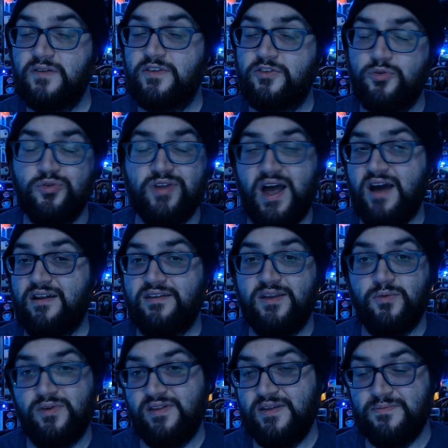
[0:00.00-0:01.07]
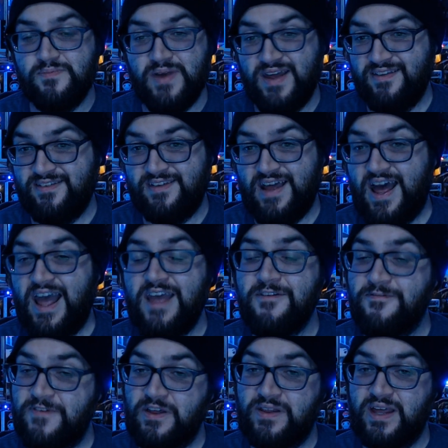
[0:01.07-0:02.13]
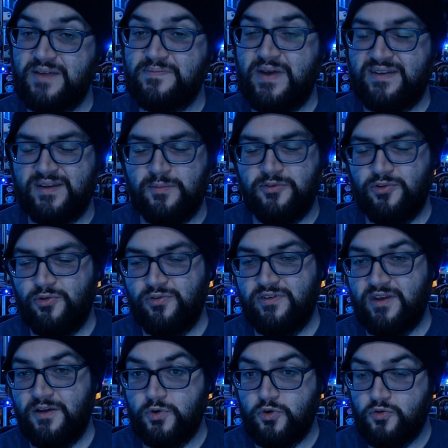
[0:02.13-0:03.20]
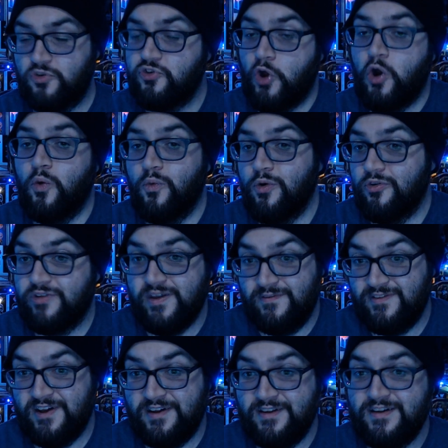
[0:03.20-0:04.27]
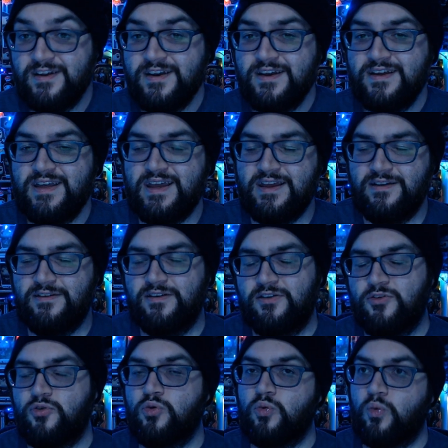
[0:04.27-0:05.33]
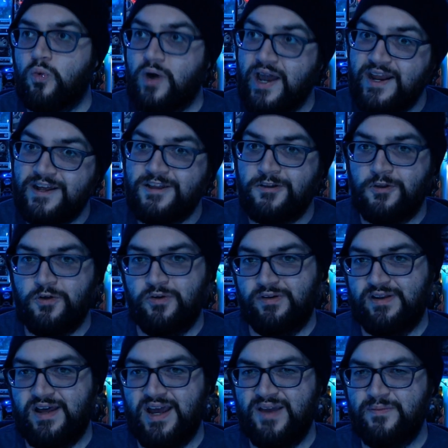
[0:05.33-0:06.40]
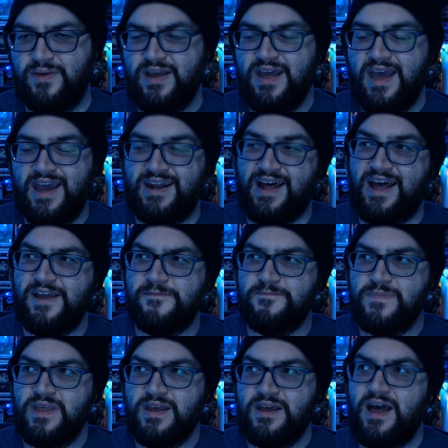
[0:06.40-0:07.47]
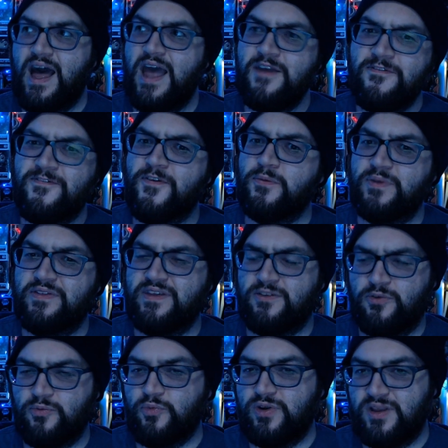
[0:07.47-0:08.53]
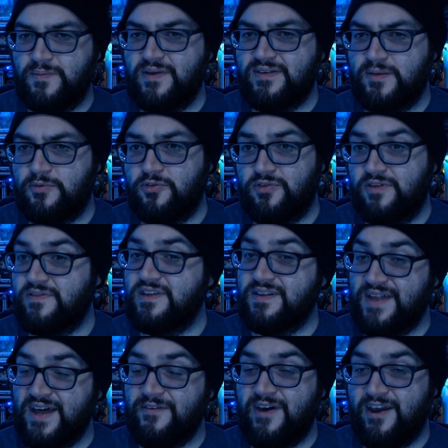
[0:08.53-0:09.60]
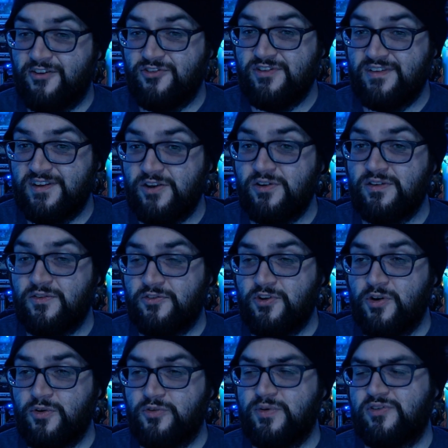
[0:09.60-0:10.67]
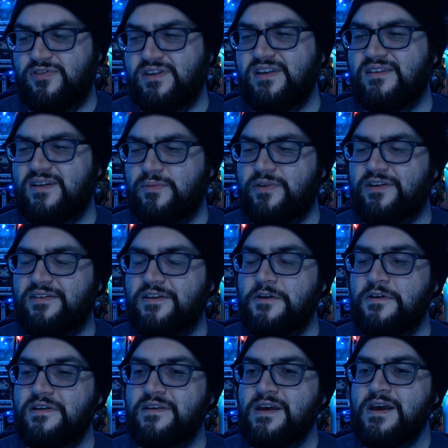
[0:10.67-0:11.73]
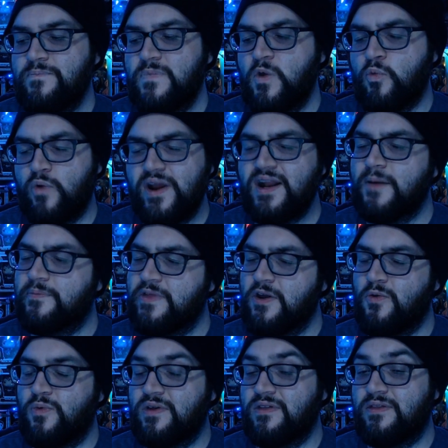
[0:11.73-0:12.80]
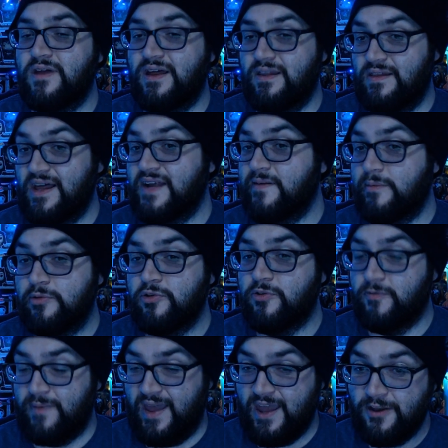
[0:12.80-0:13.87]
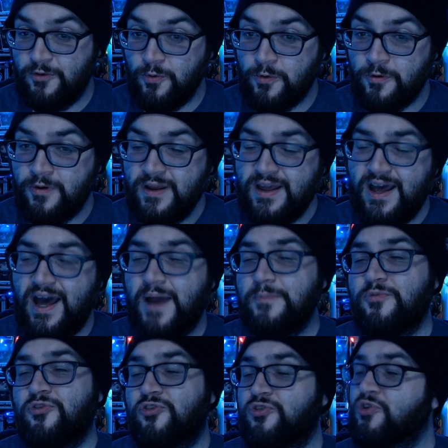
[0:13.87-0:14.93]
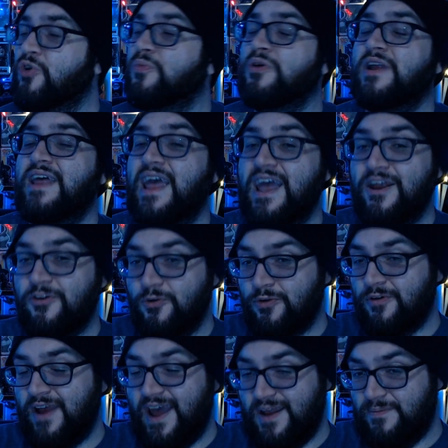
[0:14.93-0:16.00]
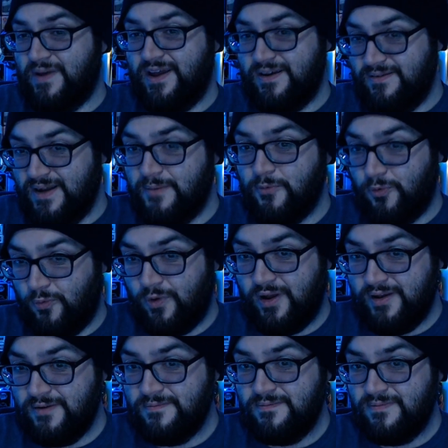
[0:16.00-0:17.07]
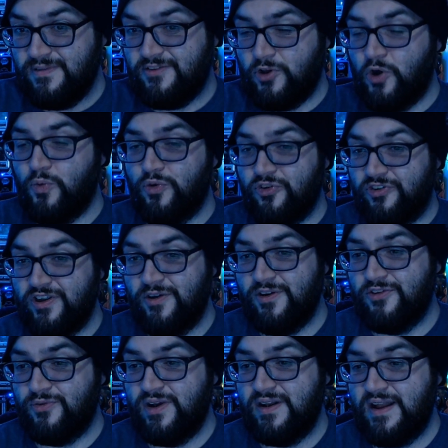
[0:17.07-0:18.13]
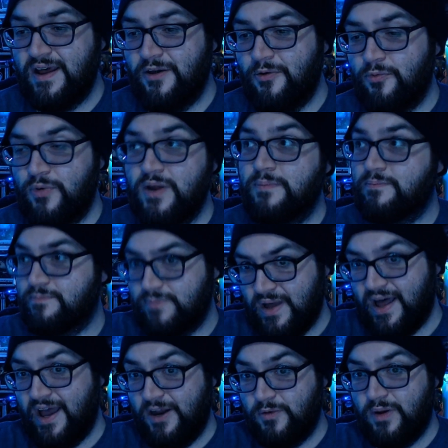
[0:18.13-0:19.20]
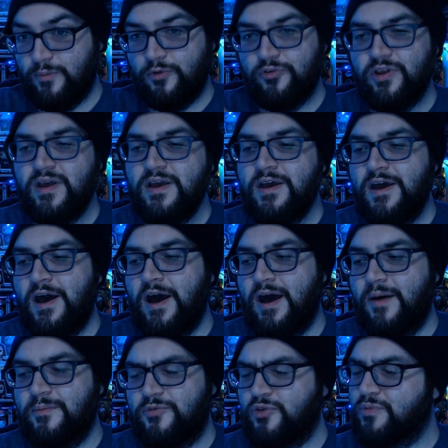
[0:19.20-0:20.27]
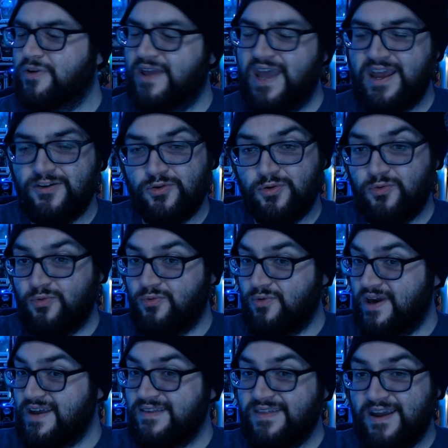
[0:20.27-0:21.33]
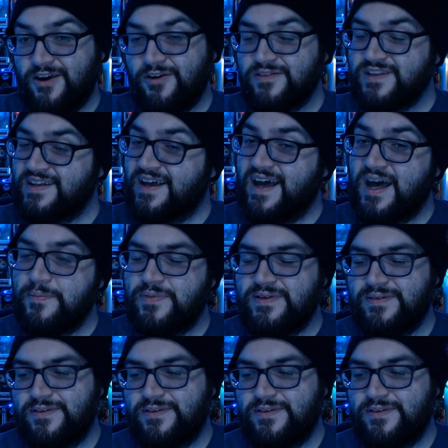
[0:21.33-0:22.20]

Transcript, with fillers: This was honestly one of the best I feel like best episodes of Star Wars they've done in quite a long time. And I I firmly think this was one of the best episodes of the live action series of Star Wars, especially the Disney Plus series, right up there with a lot of episodes from Andor. I'm still putting Andor at my number one Star Wars series right now, right behind Rebels. Um, still putting Andor right there at the top.